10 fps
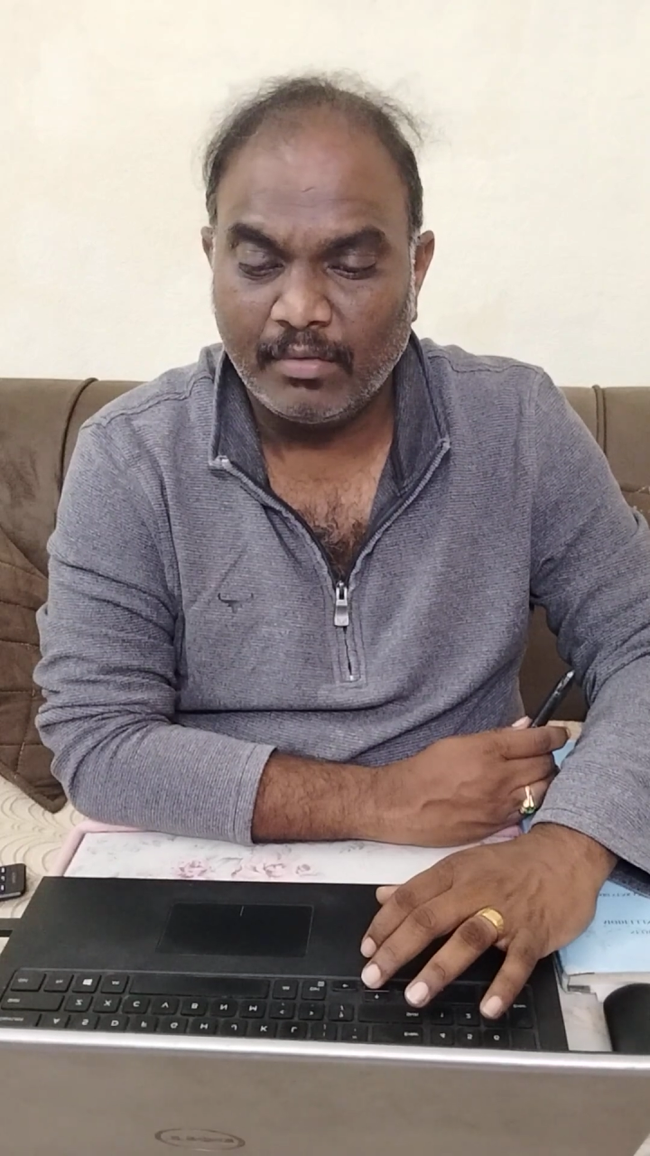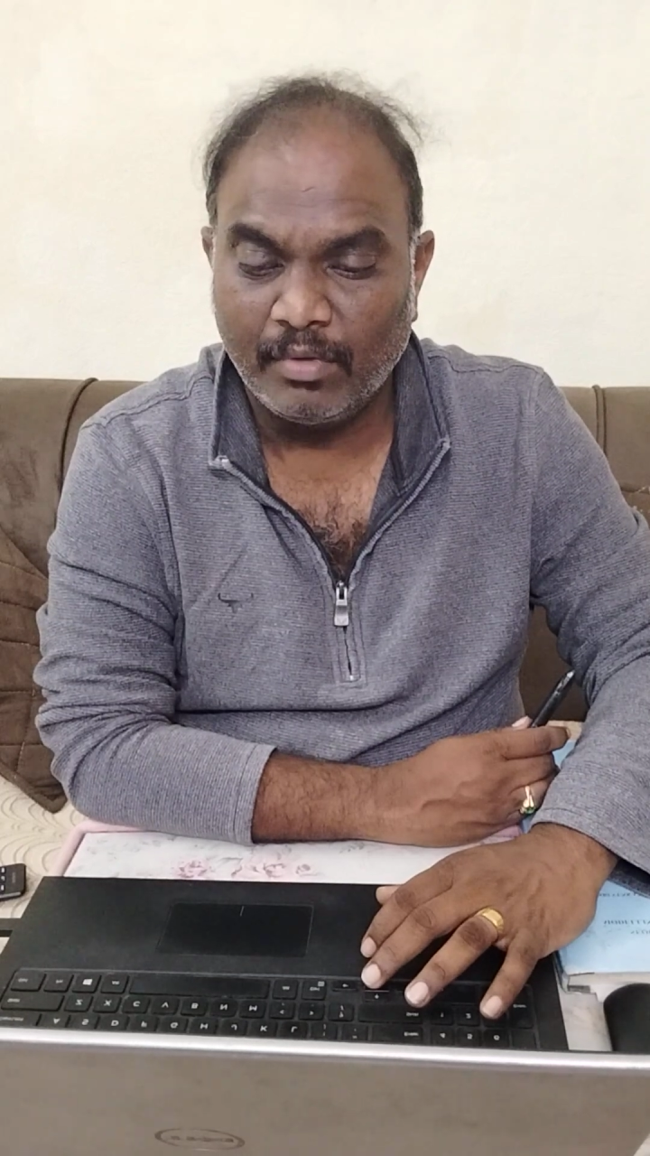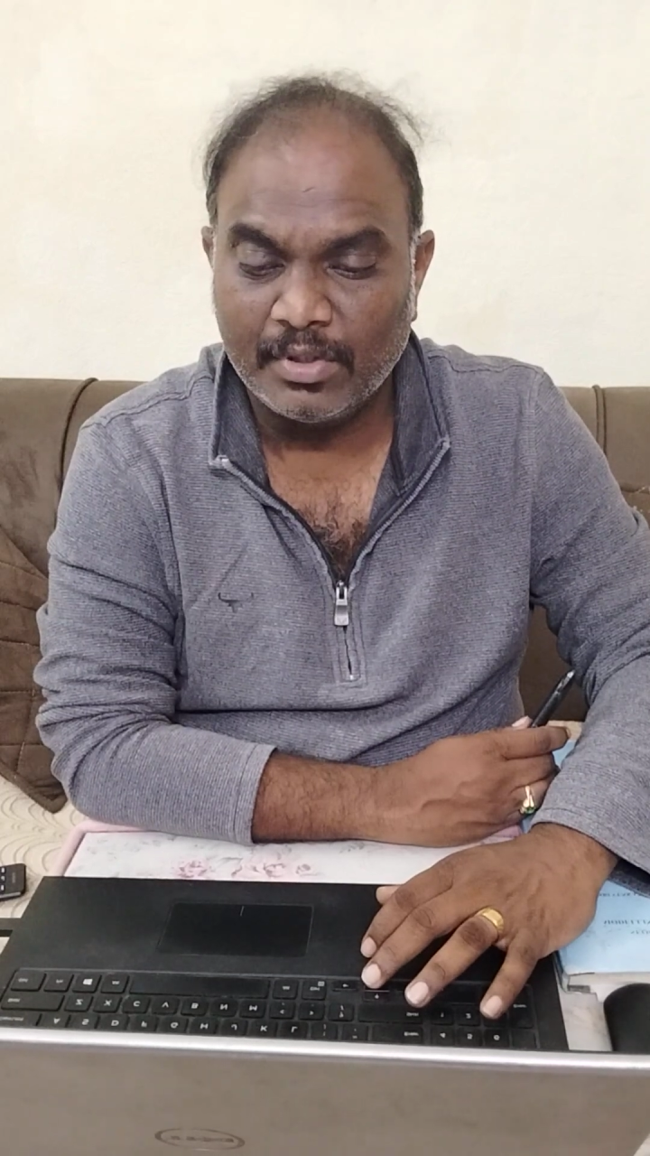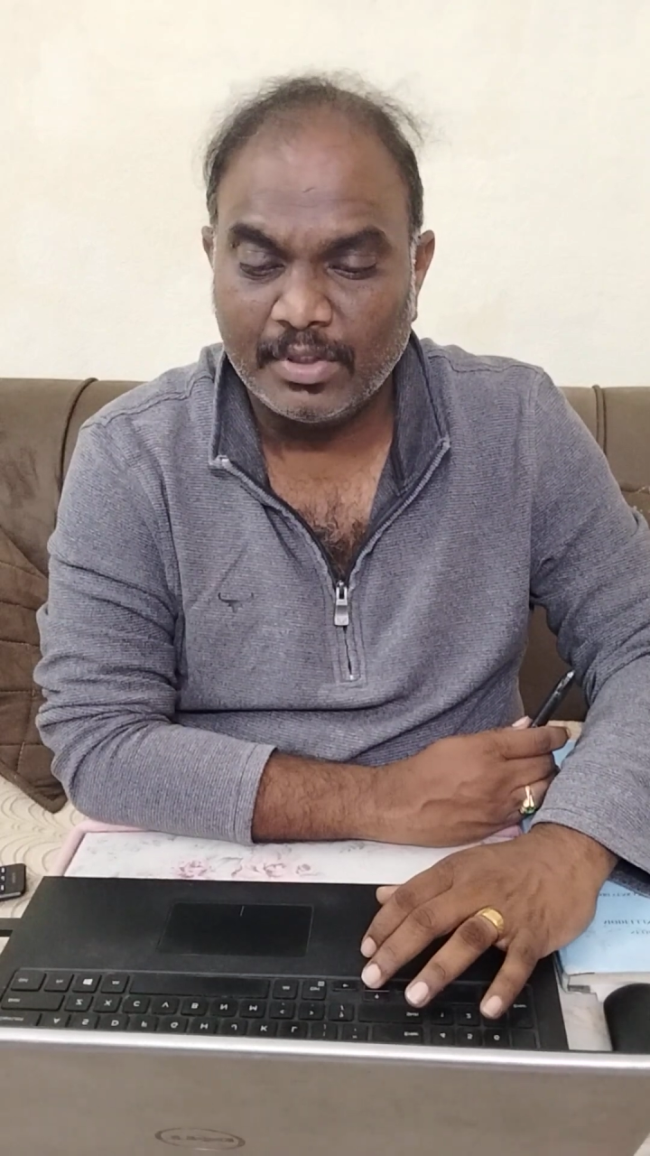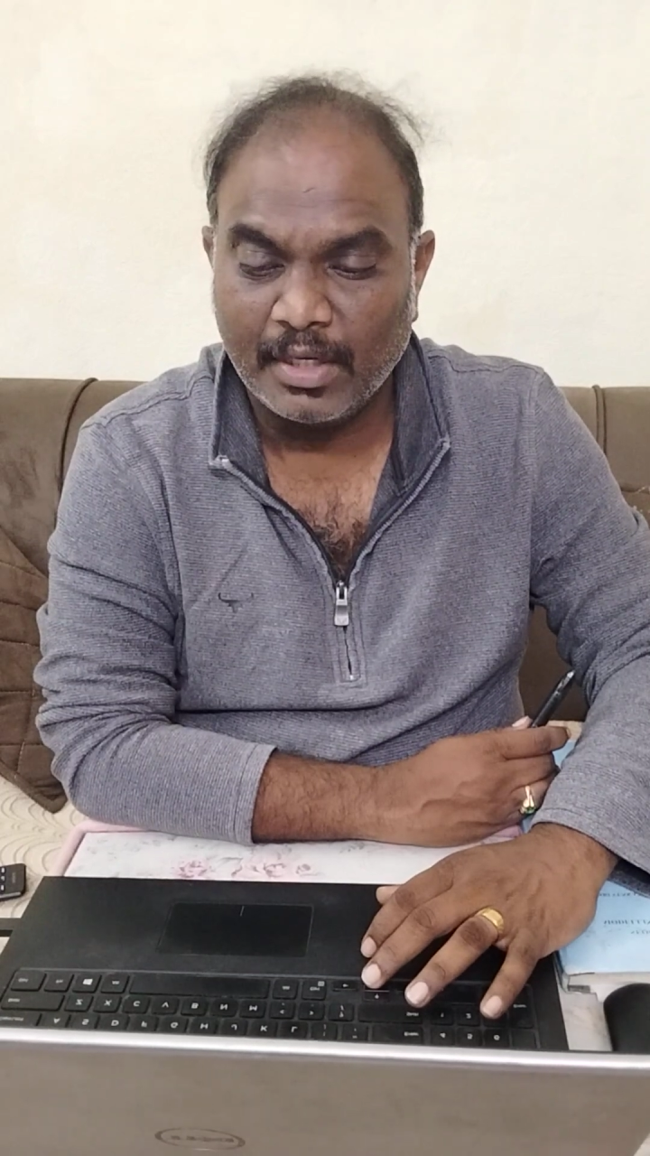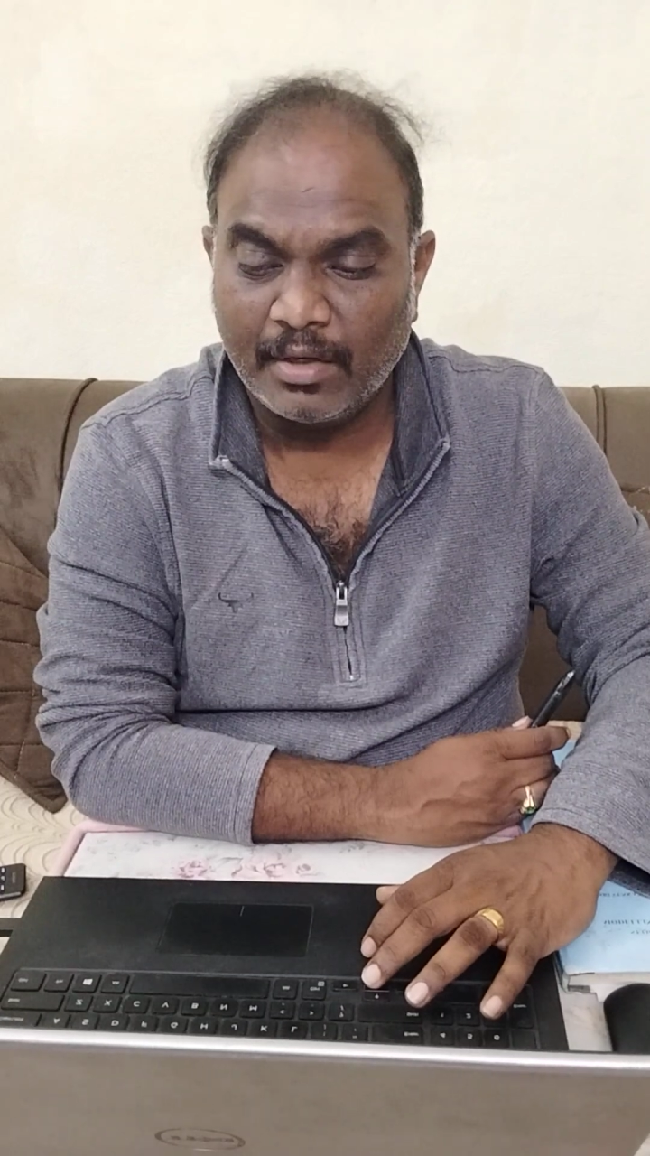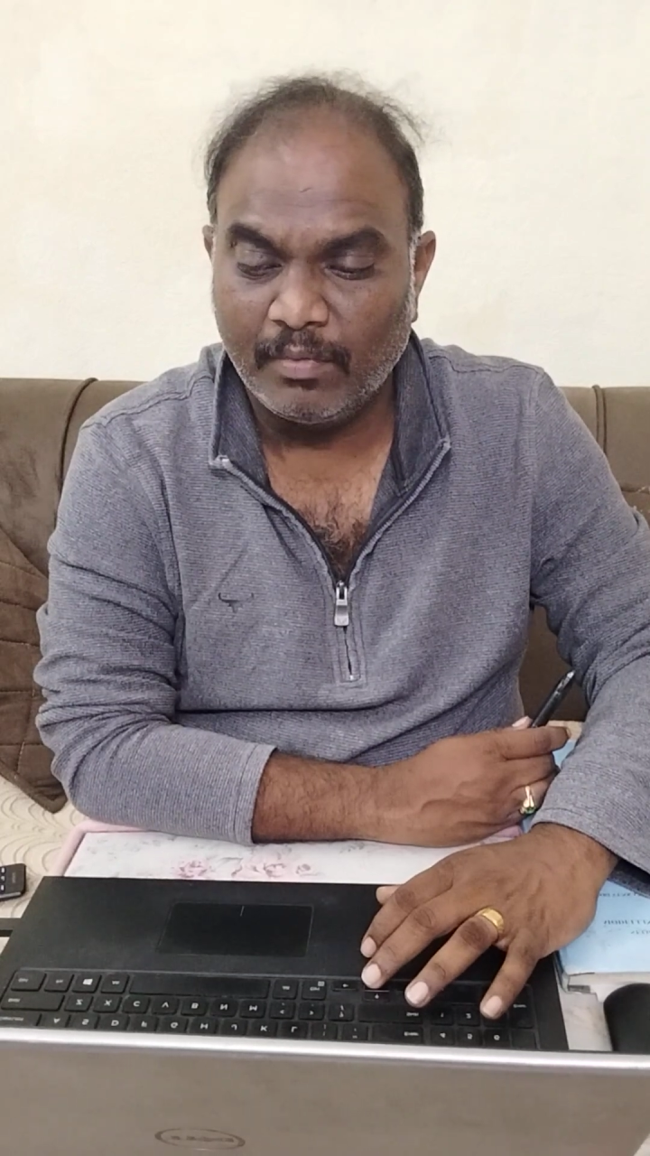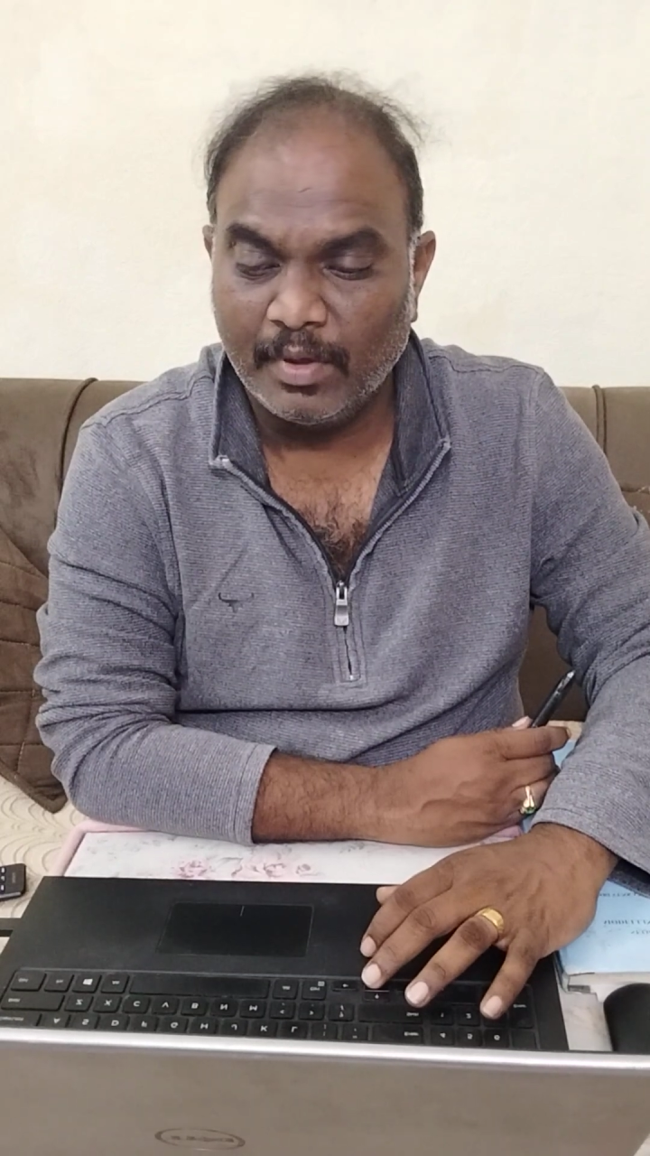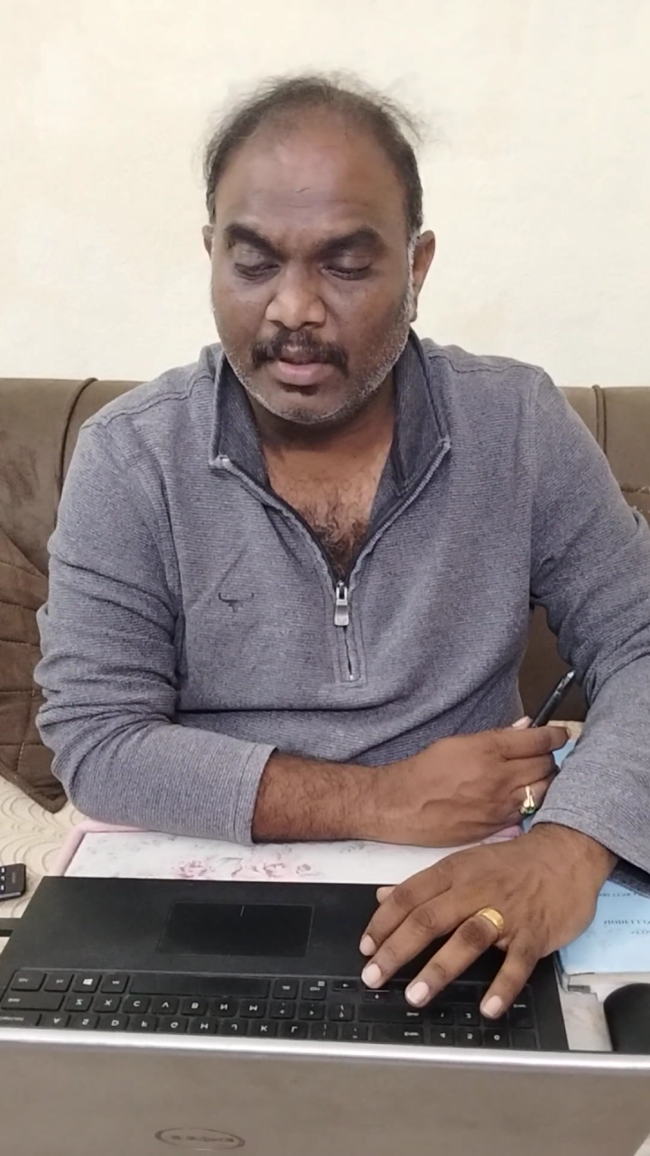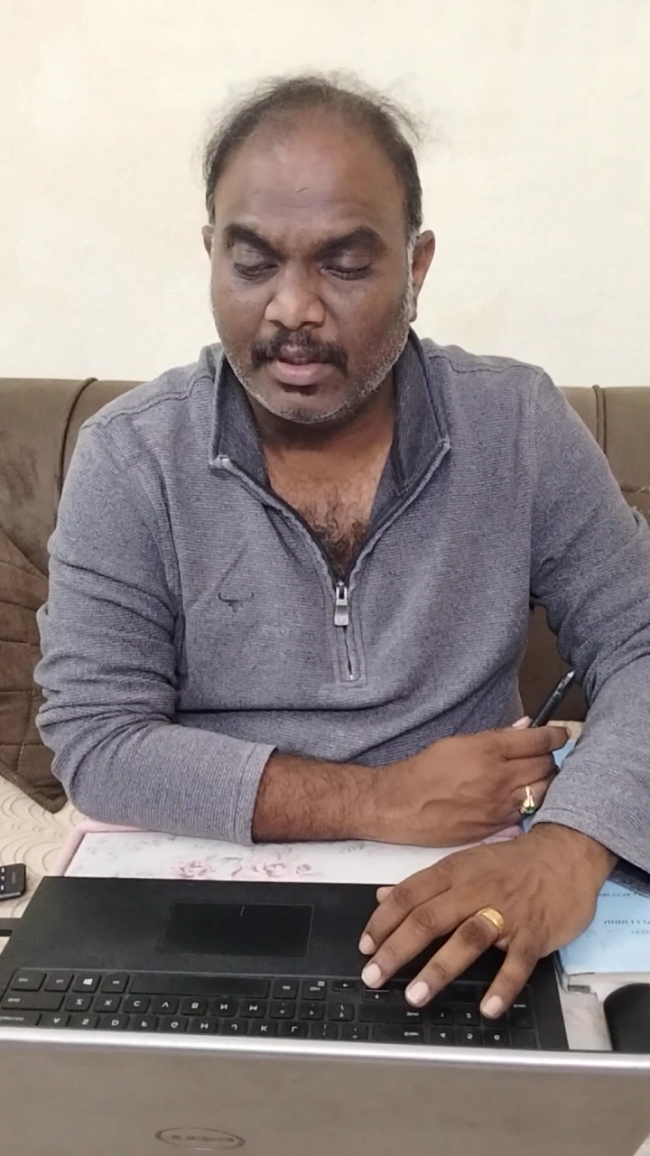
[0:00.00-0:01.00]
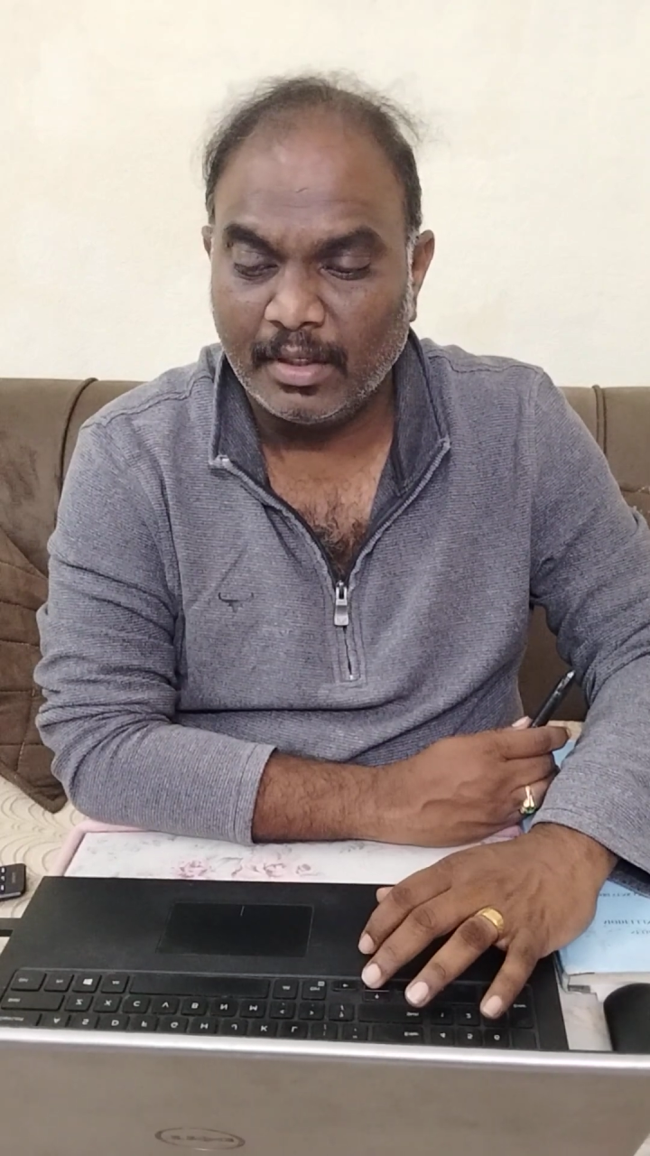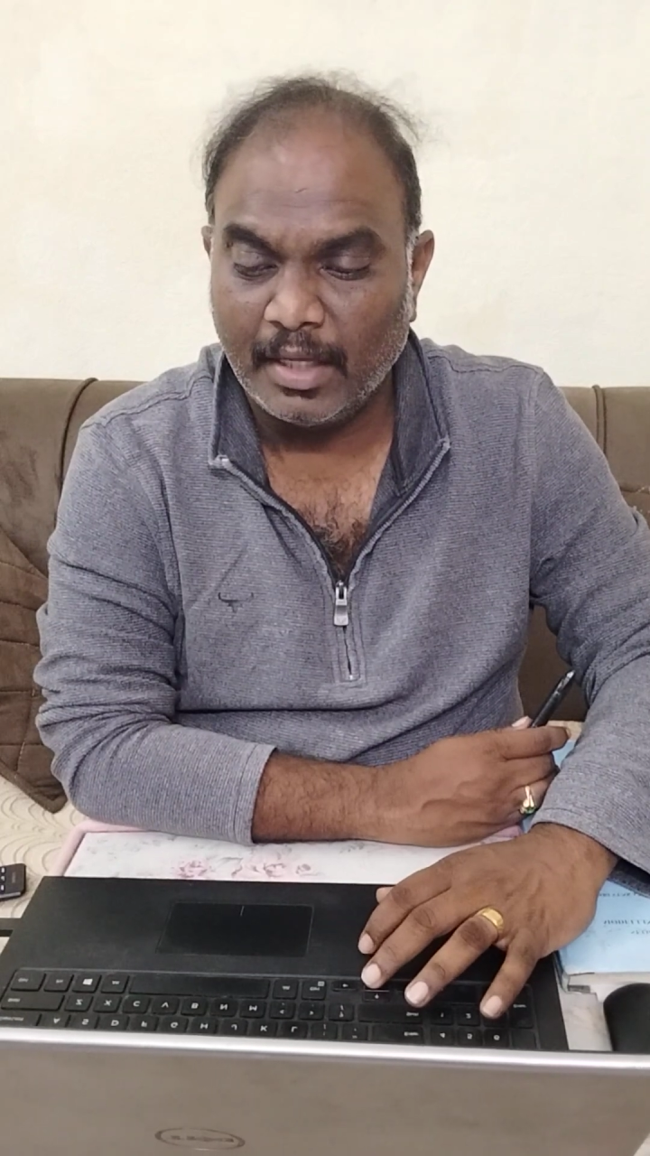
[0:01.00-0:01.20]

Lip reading: was checked with